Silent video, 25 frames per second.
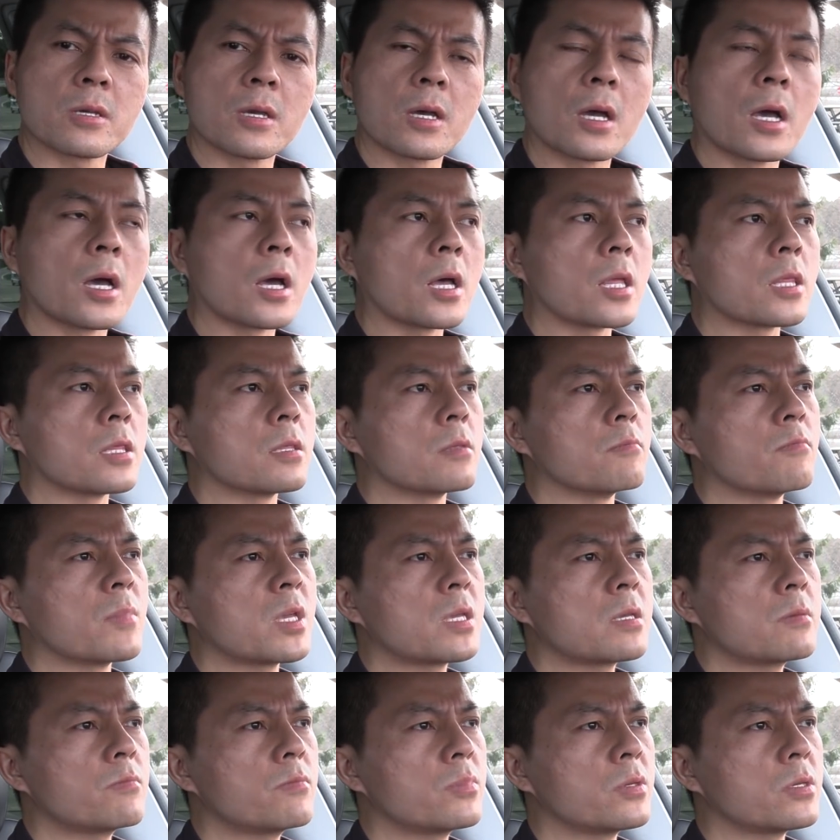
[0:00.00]
and
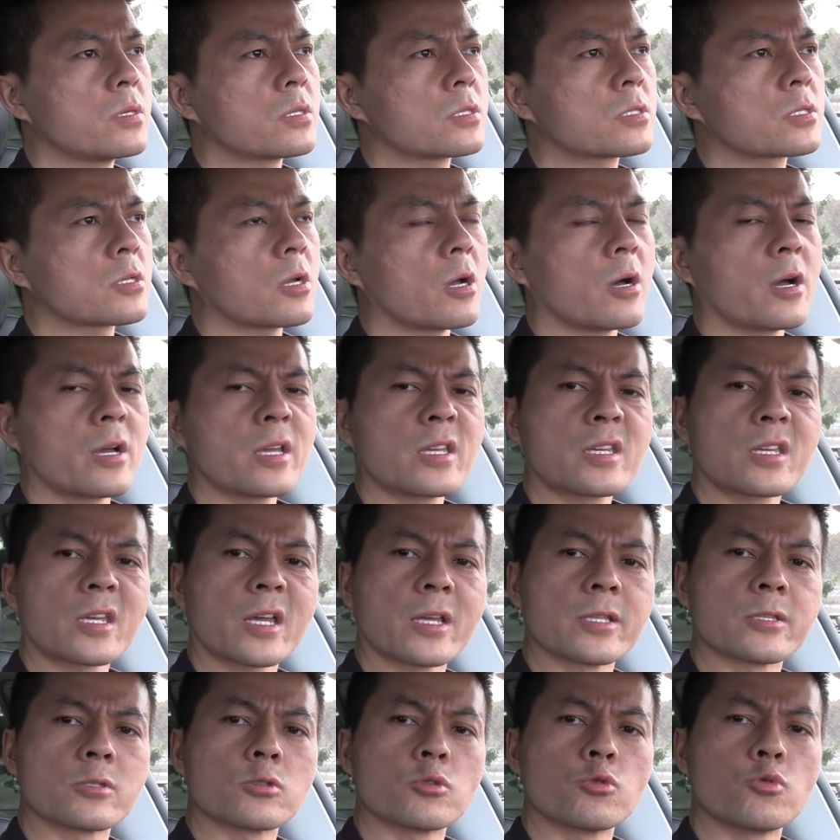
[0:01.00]
maybe
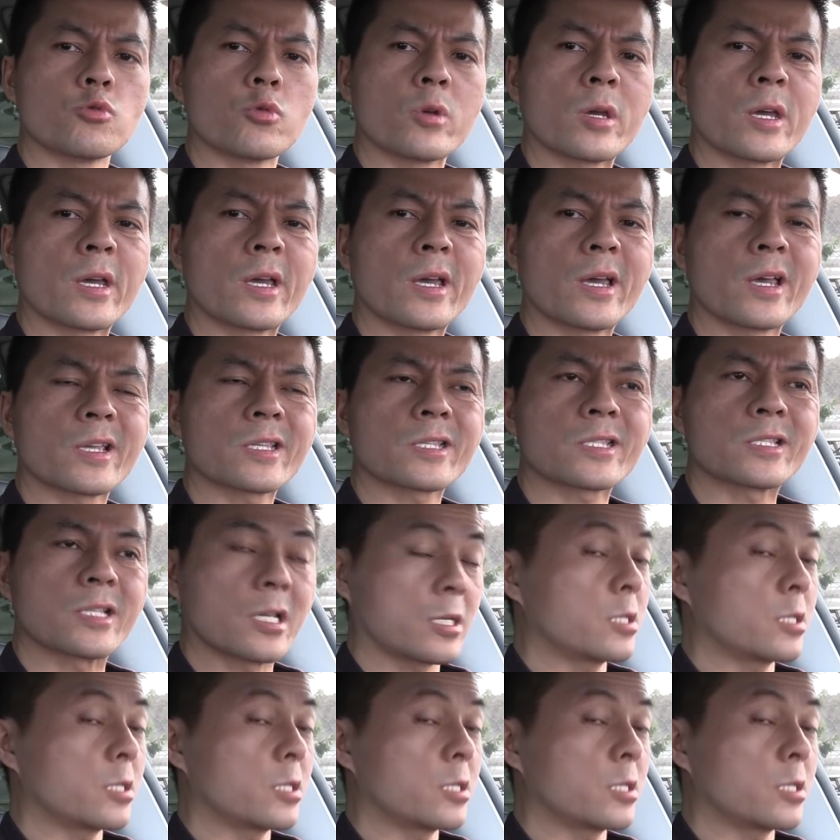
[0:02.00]
Taycan 2S.